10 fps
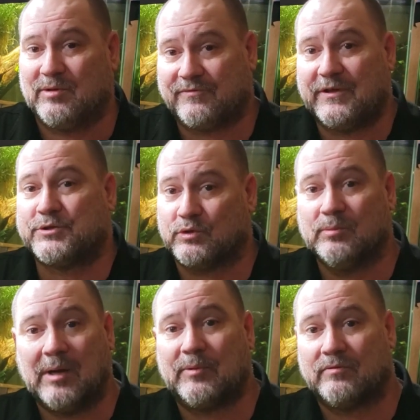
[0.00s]
your fish
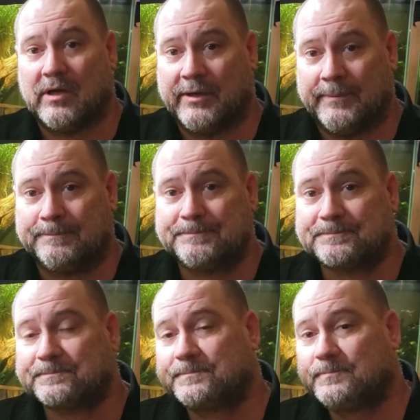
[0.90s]
room up and running.
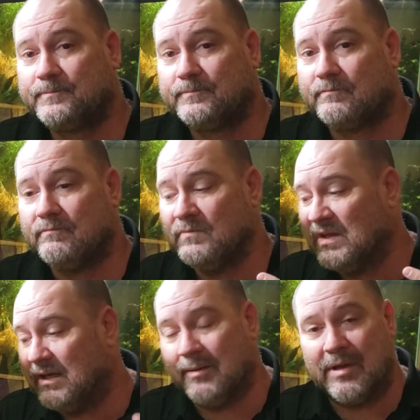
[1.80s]

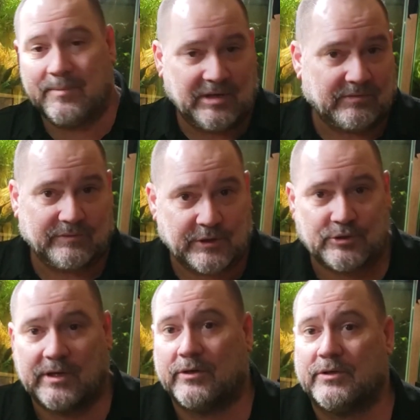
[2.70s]
And maybe a
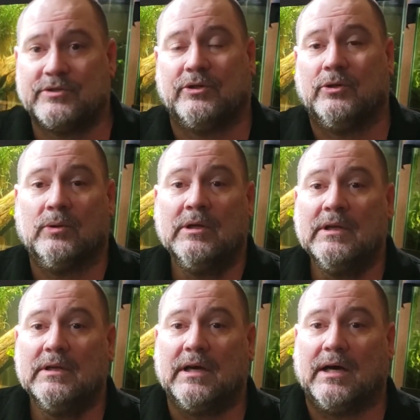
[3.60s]
refrigerator or two
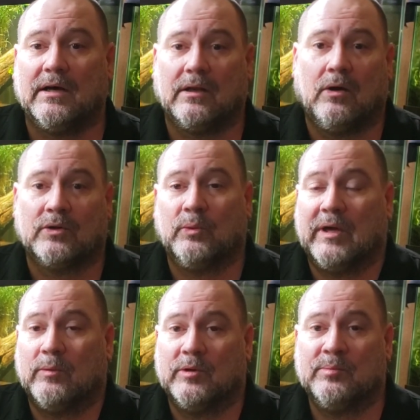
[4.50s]
along the
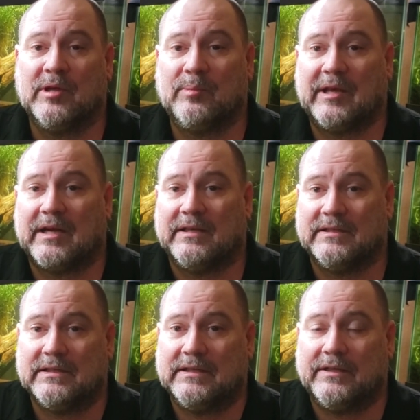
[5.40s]
way wouldn't be a bad
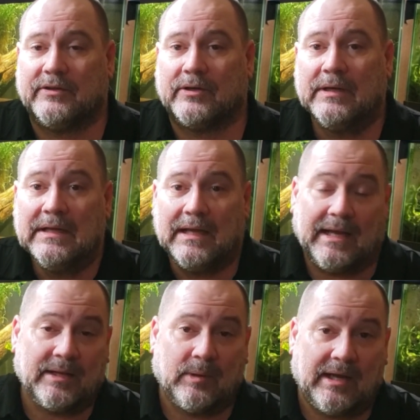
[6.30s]
idea either.
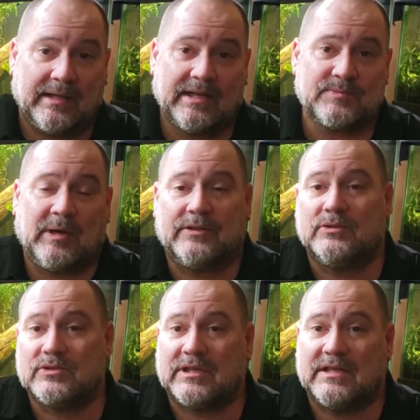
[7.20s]
Anyway, that's my
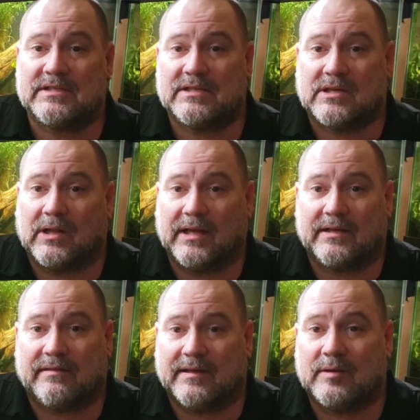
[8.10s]
2 cents. That's all I
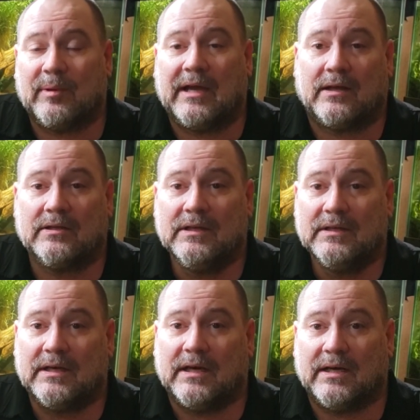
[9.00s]
can think about
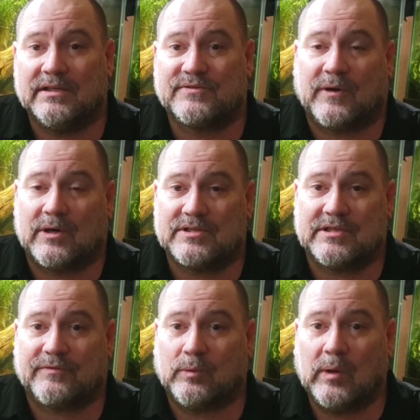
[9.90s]
as far as
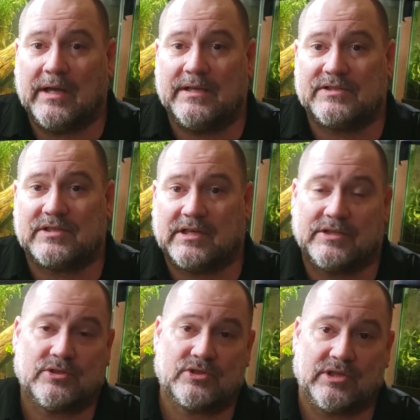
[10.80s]
different ways to
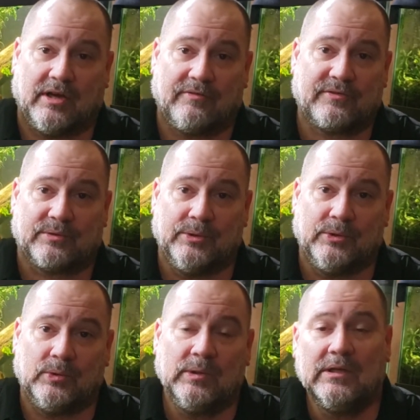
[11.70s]
get yourself
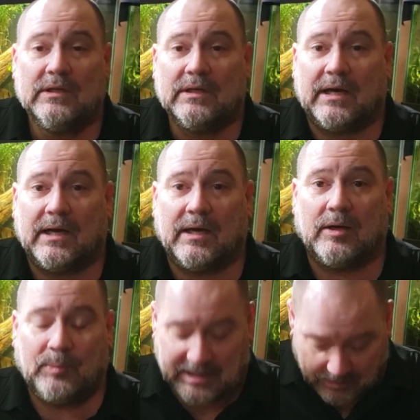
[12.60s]
through
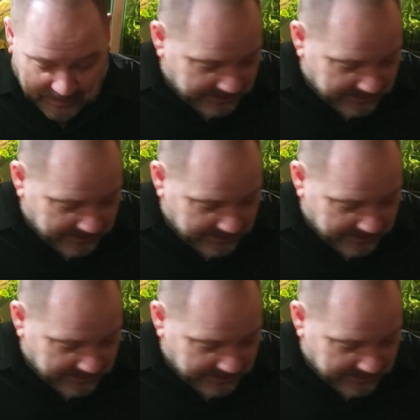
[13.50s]
a power